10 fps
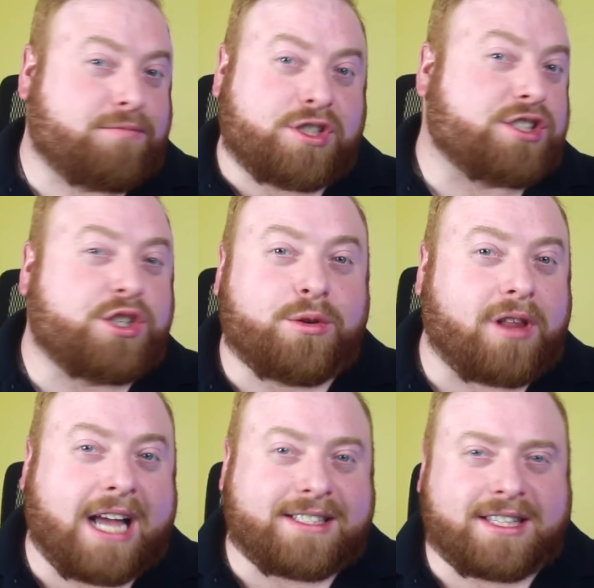just
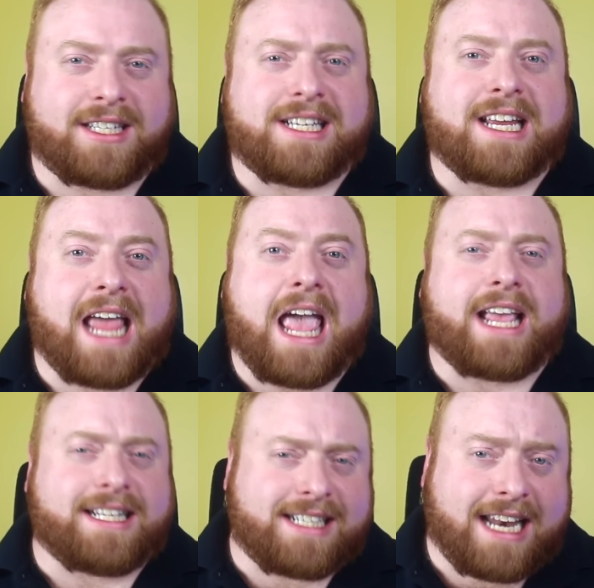utilizing the
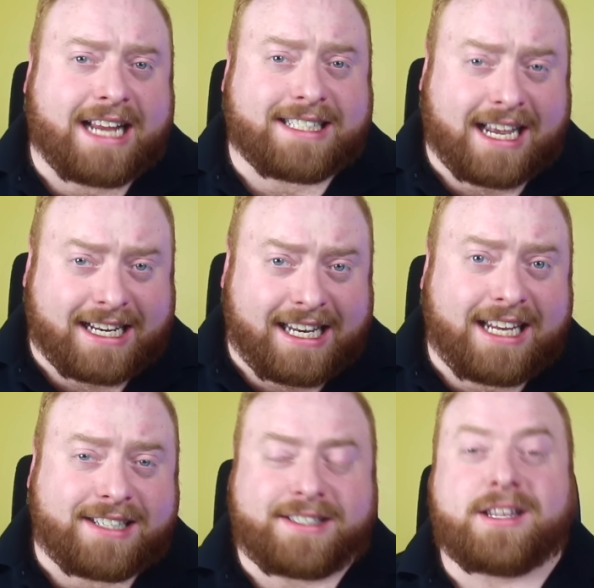DNA and DNA
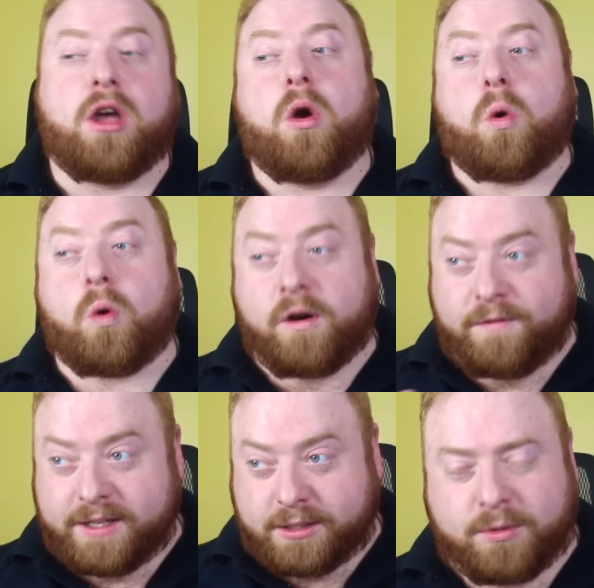techniques, or
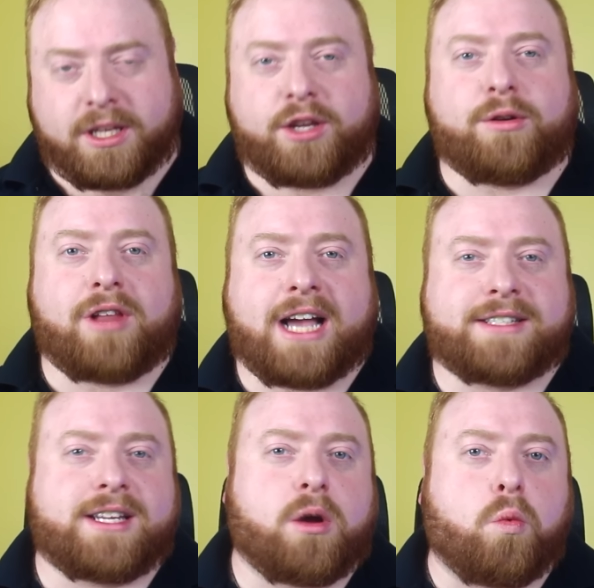if really
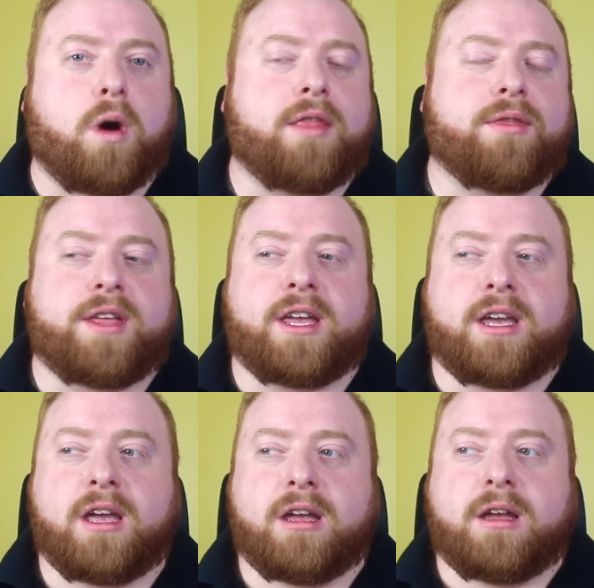utilizing what
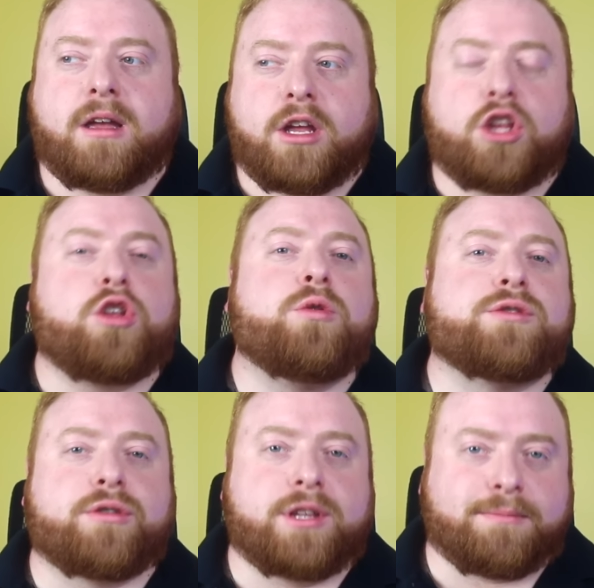the
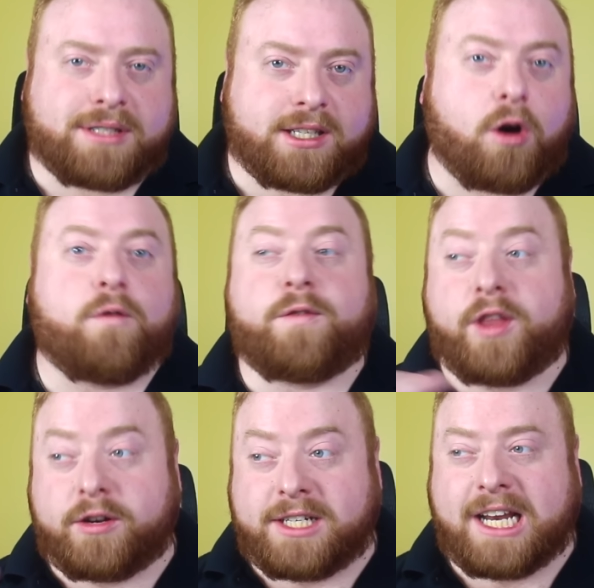user themselves
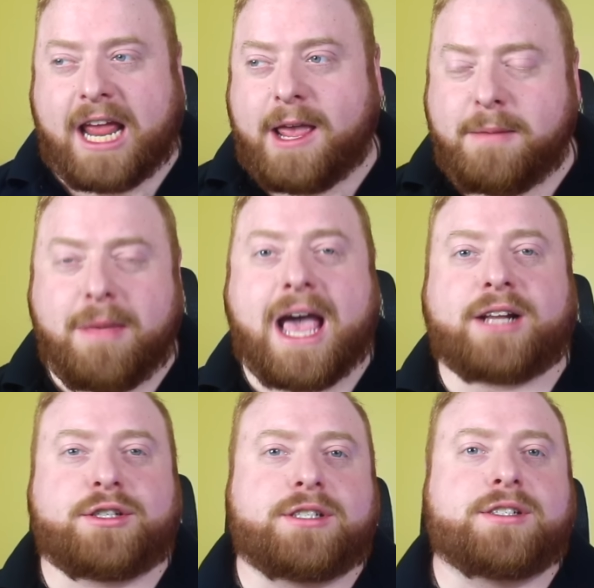and their DNA
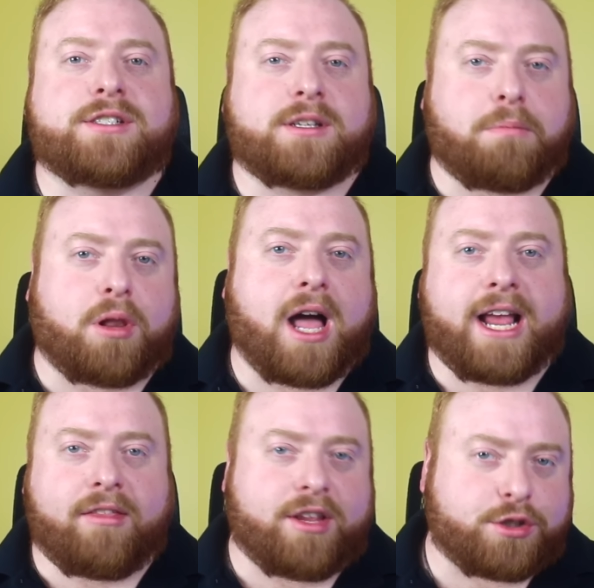matches supply
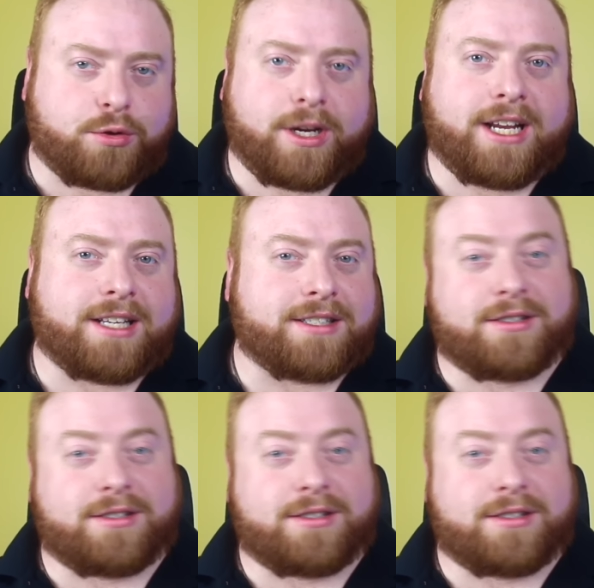in the trees.